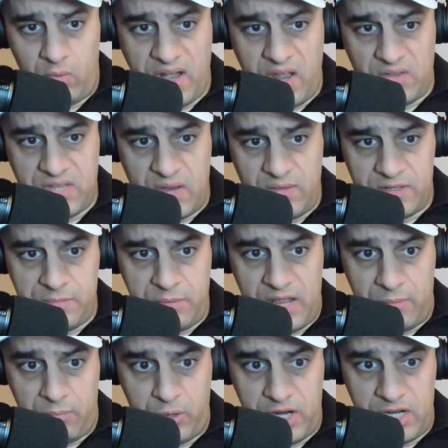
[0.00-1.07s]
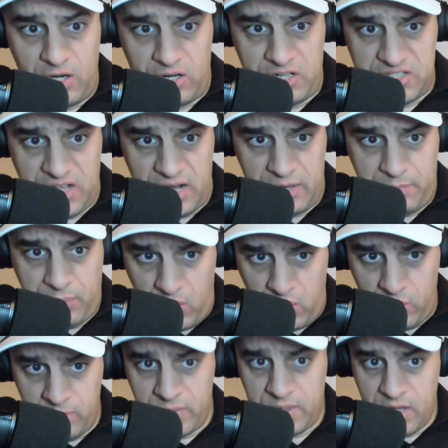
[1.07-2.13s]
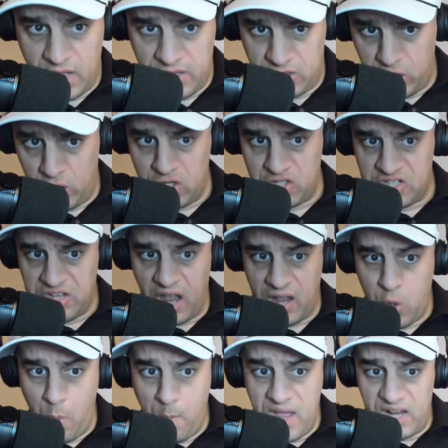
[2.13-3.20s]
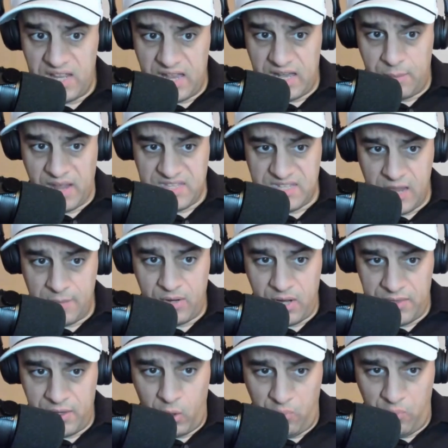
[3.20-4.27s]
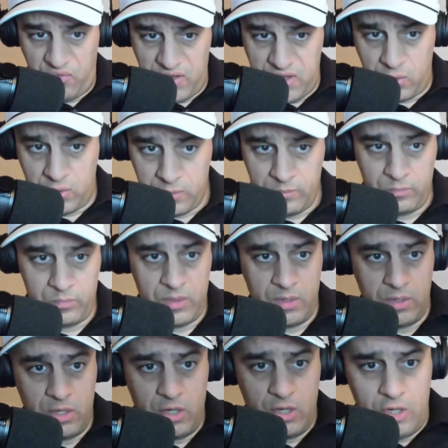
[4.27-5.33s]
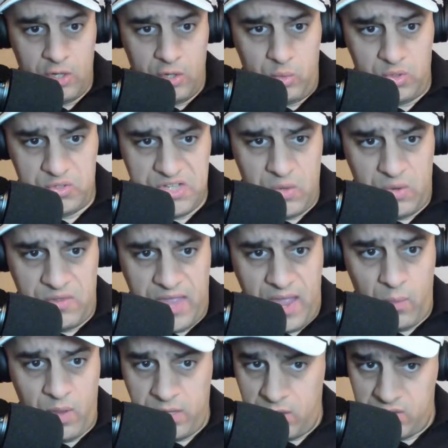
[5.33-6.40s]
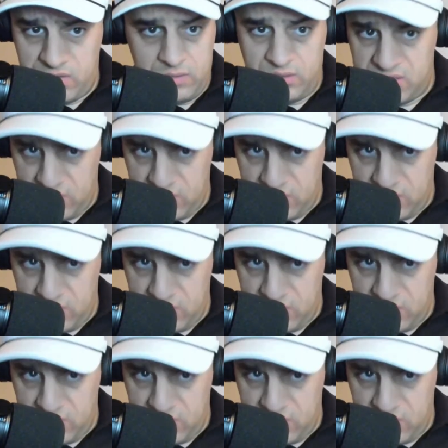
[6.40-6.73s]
Right now, Denver's playing pretty darn solid ball, and the Chargers just got humiliated by Tampa on their home field. We'll see where that one goes.